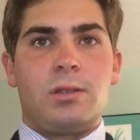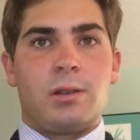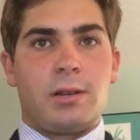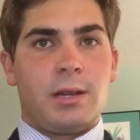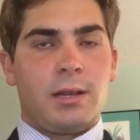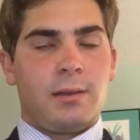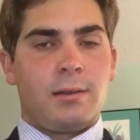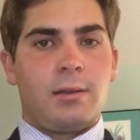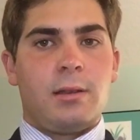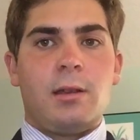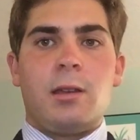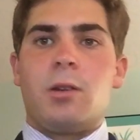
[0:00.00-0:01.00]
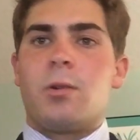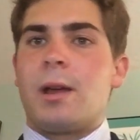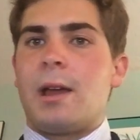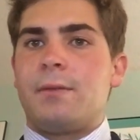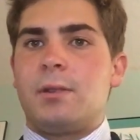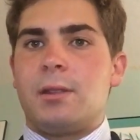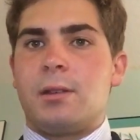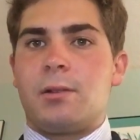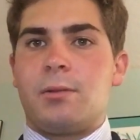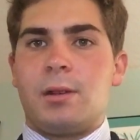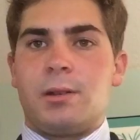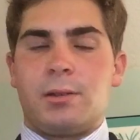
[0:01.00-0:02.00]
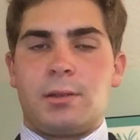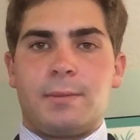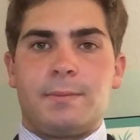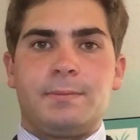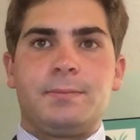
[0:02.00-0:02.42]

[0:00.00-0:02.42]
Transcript: during or after their careers.